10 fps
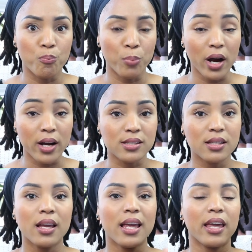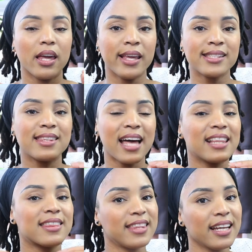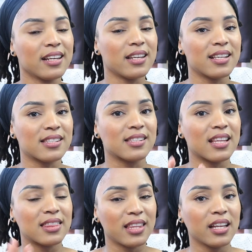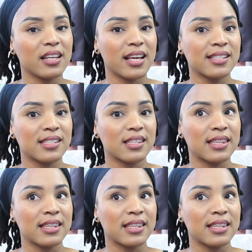but is that thickness the thickness